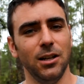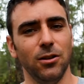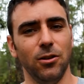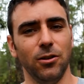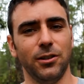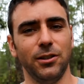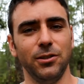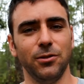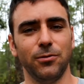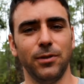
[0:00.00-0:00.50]

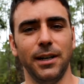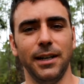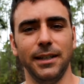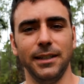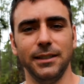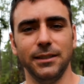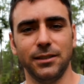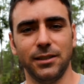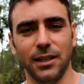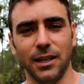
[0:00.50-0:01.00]
looking to
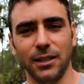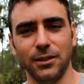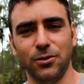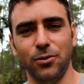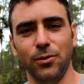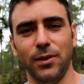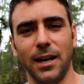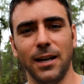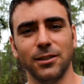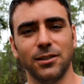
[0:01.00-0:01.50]
raise
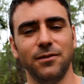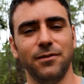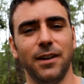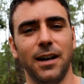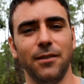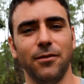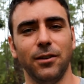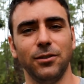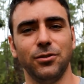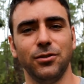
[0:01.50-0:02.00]

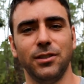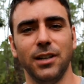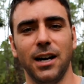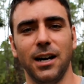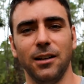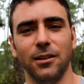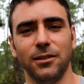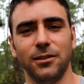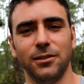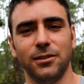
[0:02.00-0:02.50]

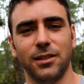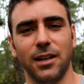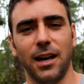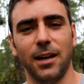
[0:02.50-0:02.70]
$2,500.